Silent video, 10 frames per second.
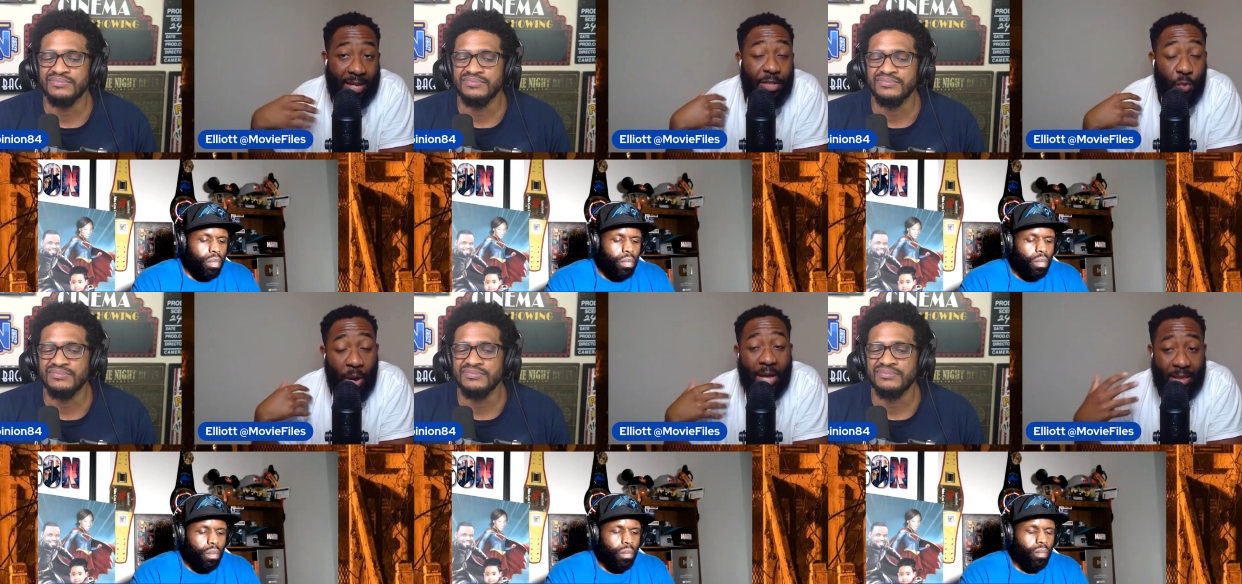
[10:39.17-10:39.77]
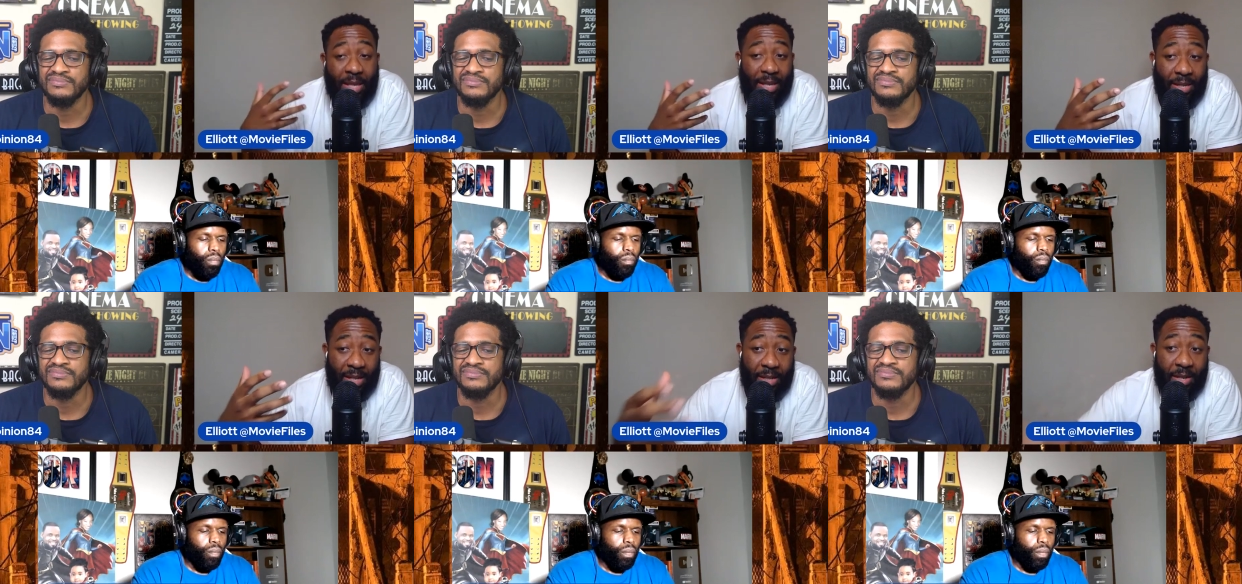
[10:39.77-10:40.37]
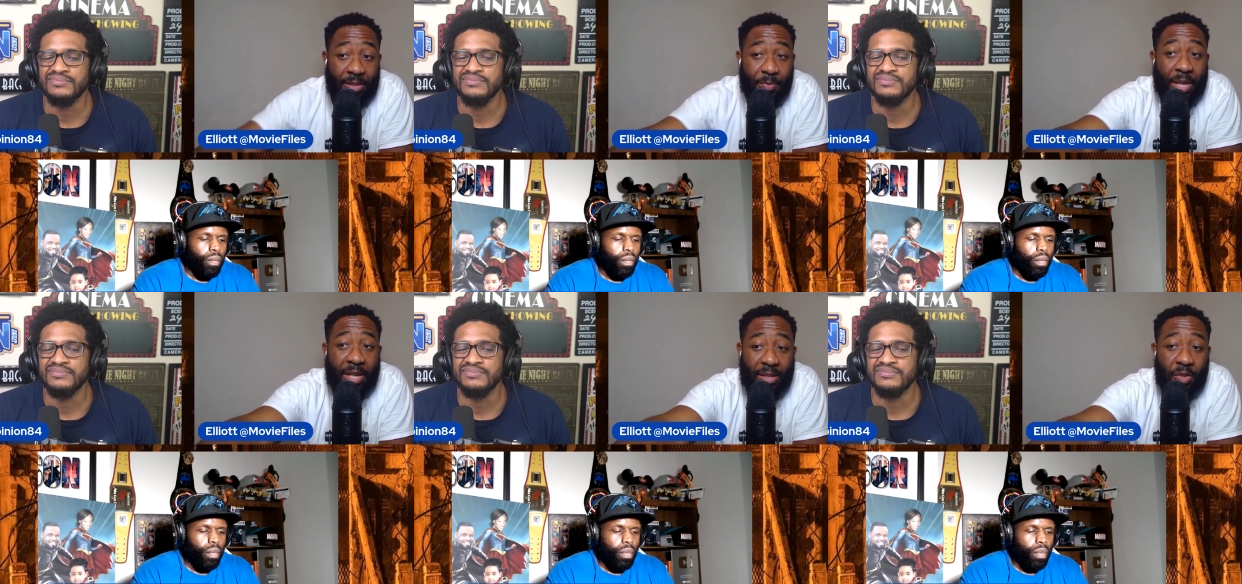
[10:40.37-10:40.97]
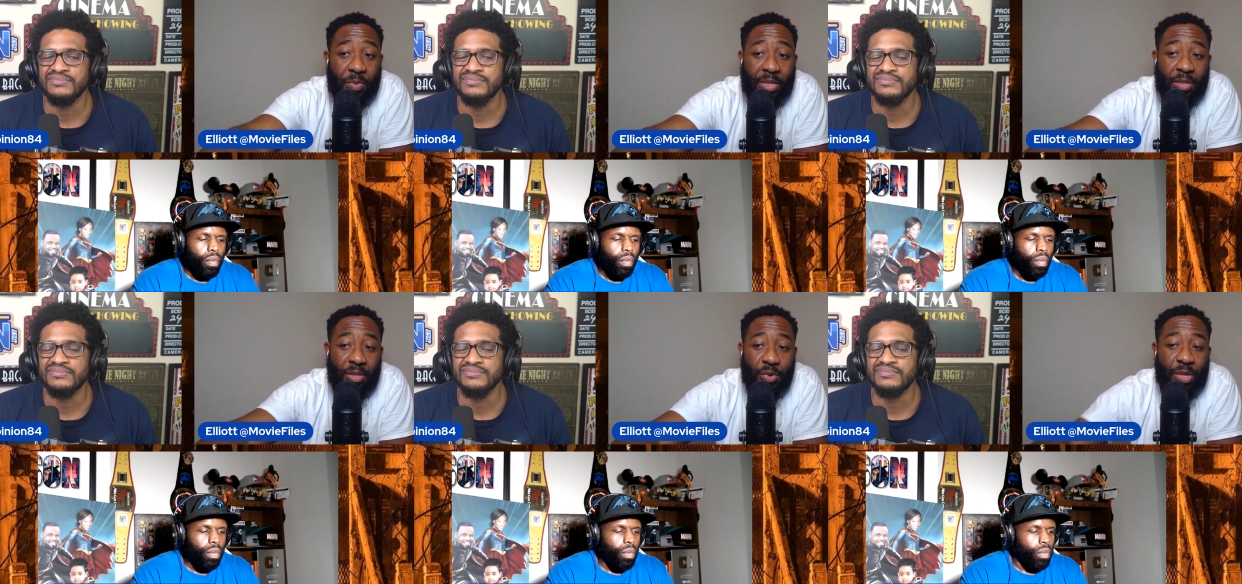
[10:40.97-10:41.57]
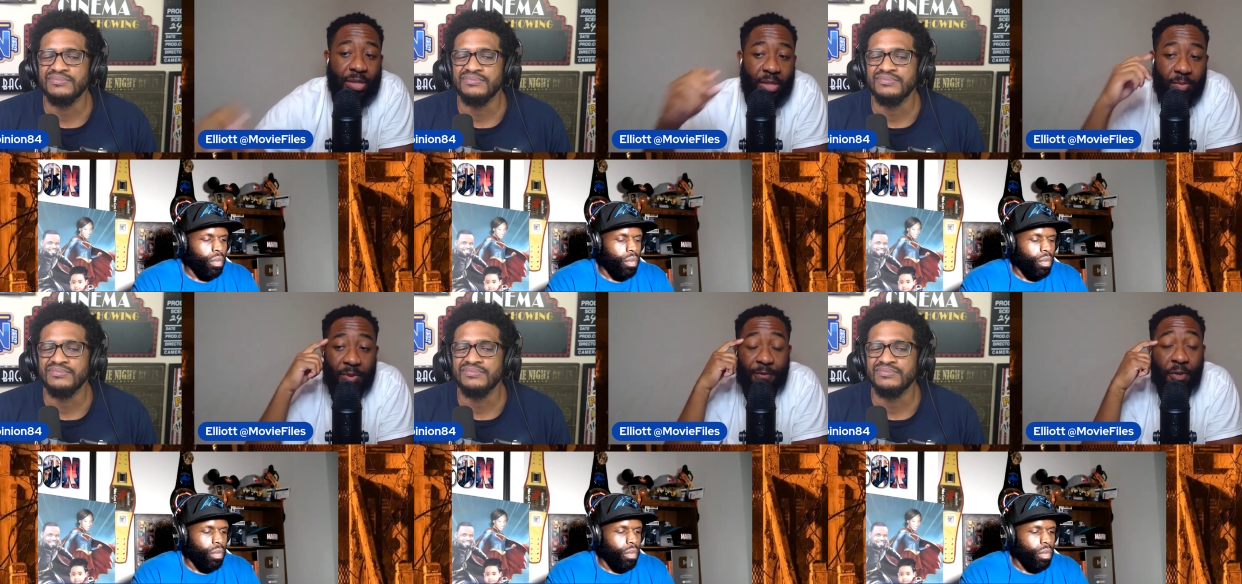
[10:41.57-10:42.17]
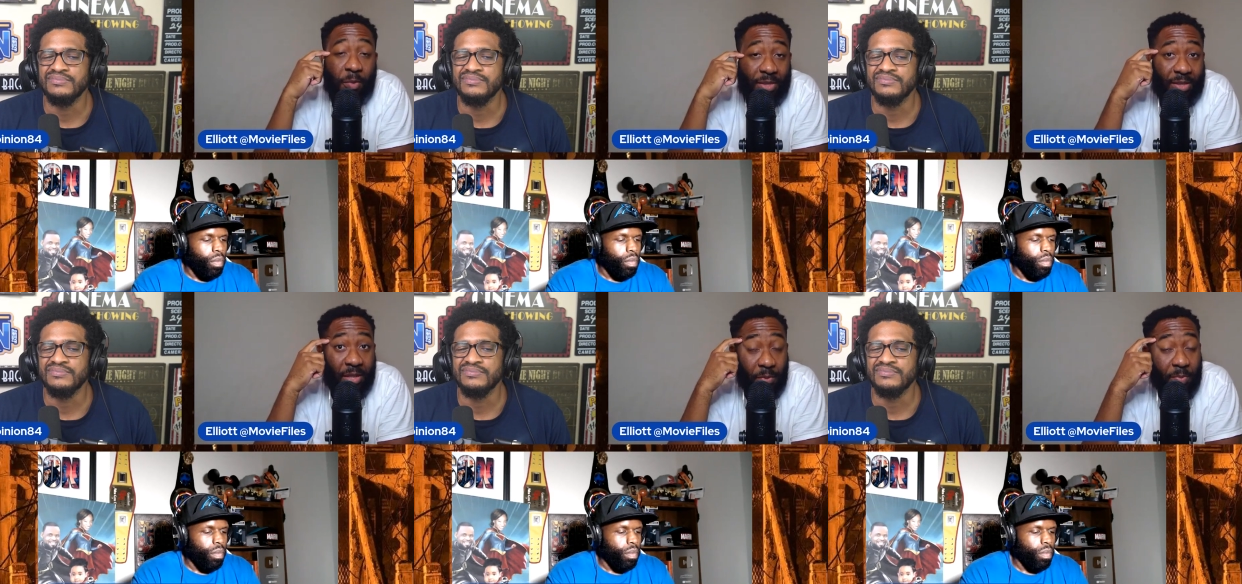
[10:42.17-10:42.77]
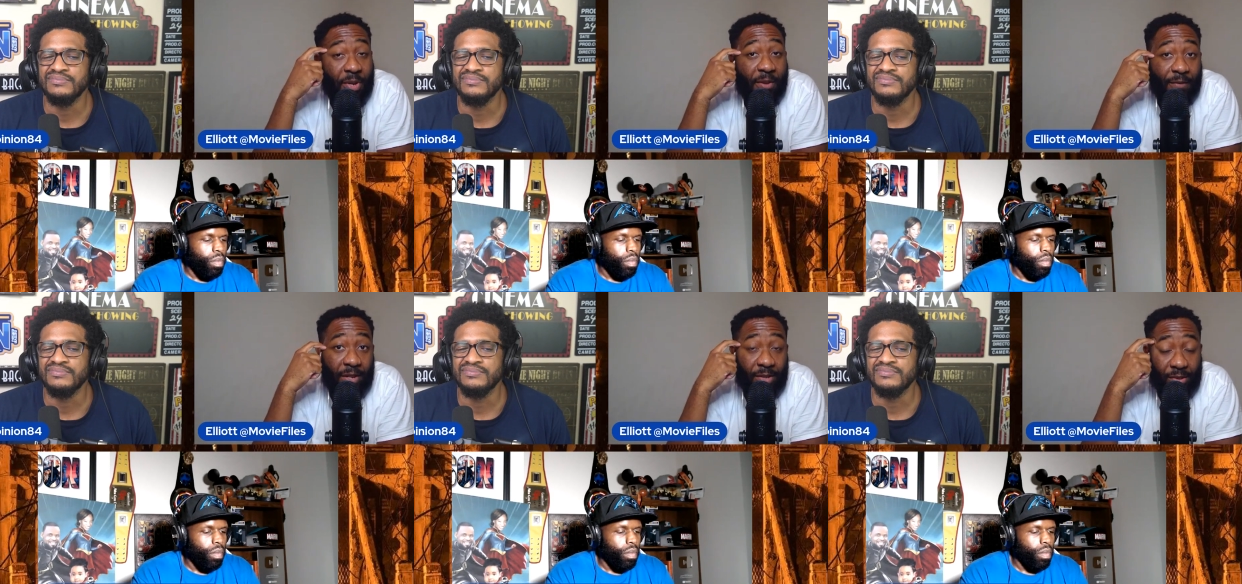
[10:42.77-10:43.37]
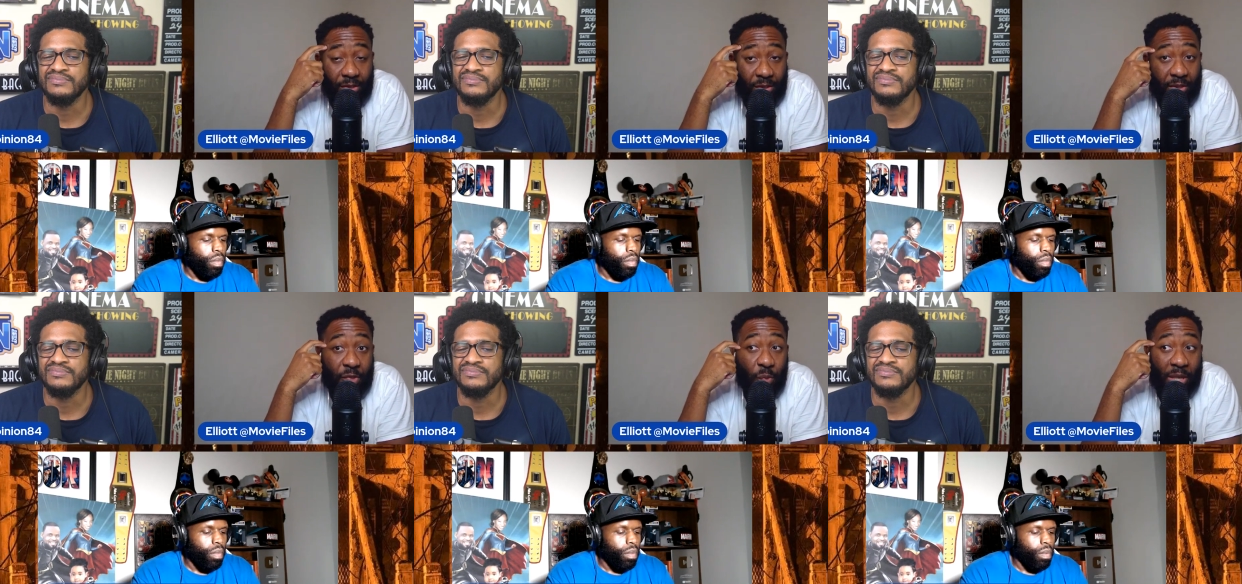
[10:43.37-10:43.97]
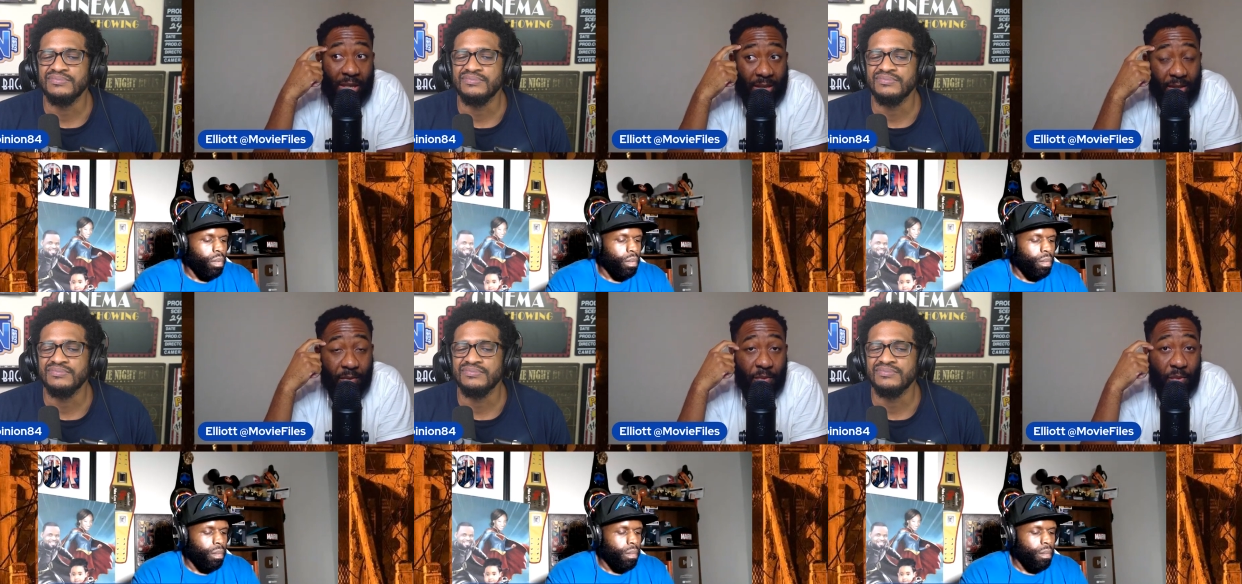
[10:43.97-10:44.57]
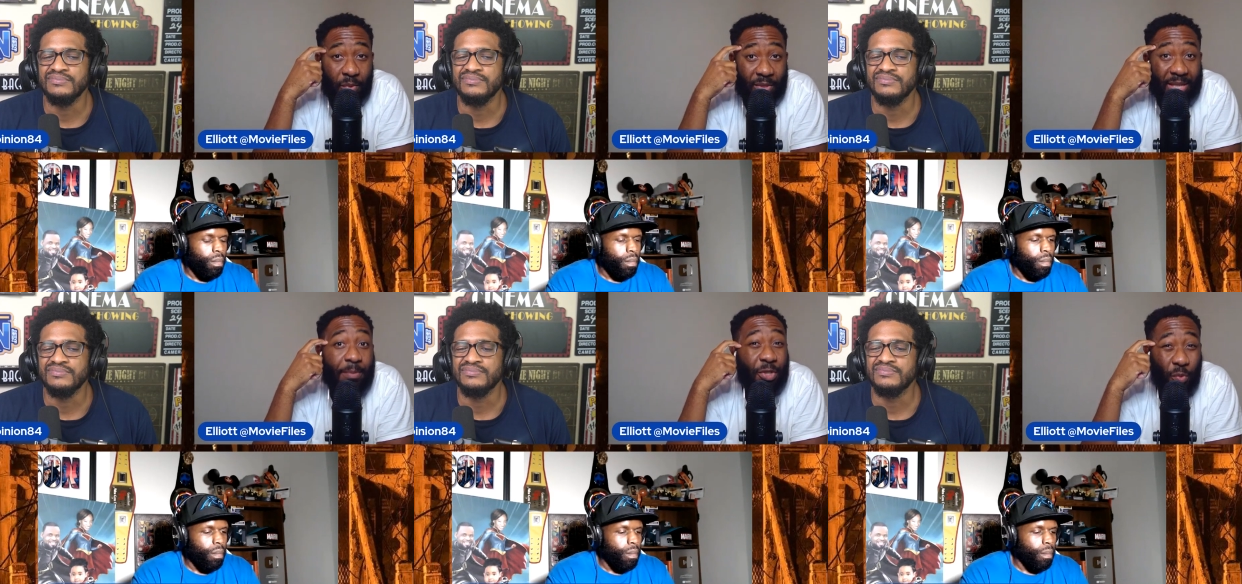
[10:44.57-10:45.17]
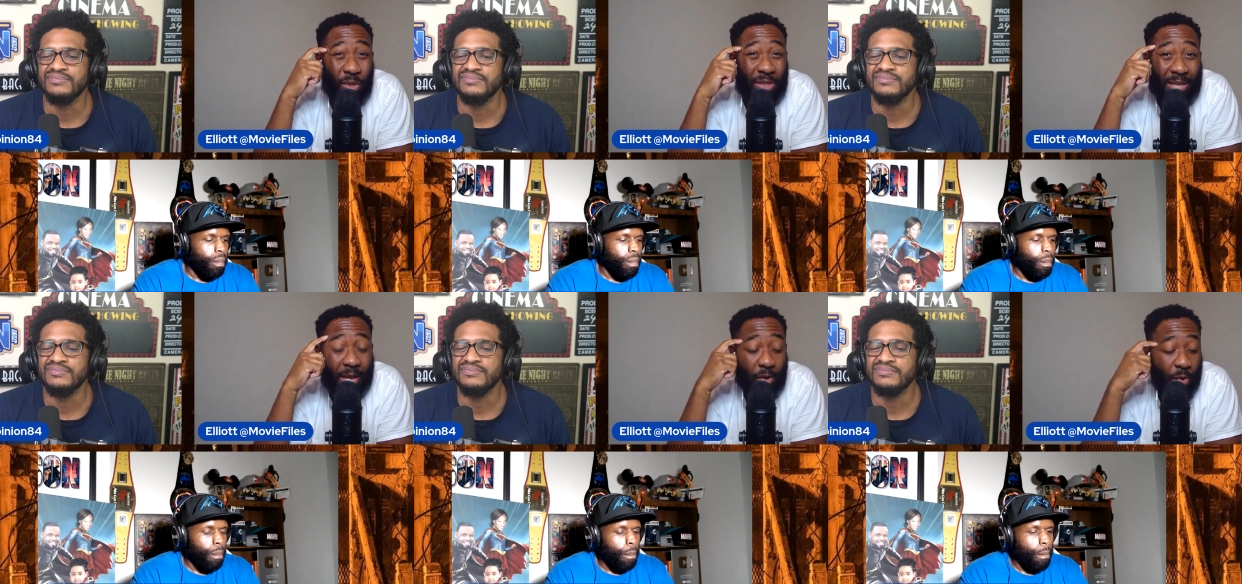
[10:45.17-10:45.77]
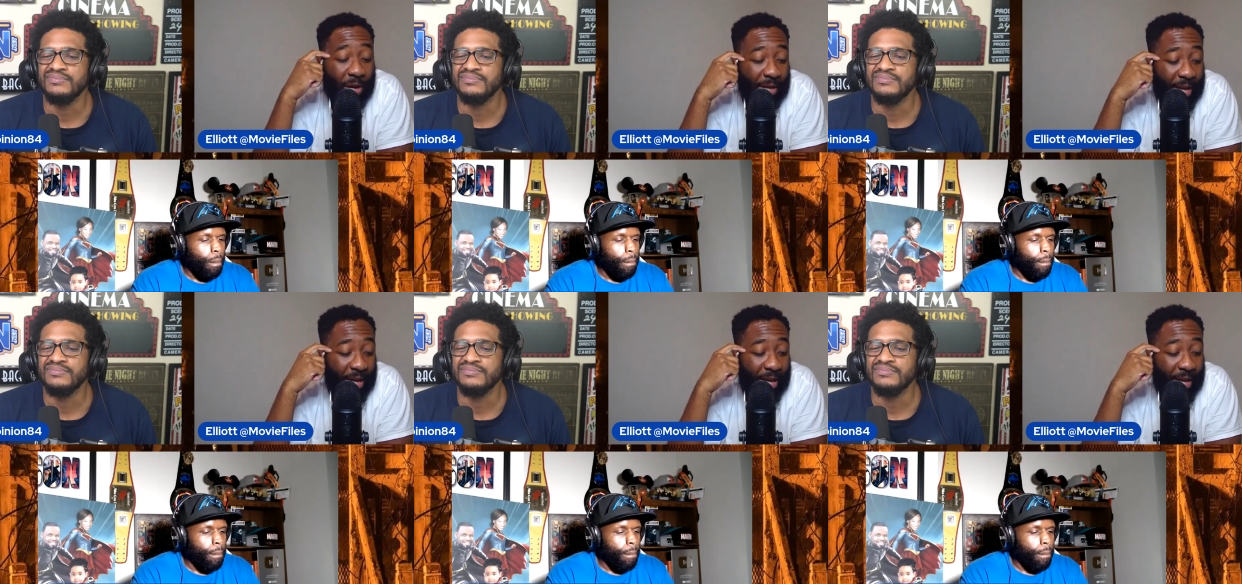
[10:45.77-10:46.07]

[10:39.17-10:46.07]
Speaker 1: and that's why I think it, it does play in a little bit to the criticism of the film because it did premiere at Venice this, this week, and the, the reception wasn't that great.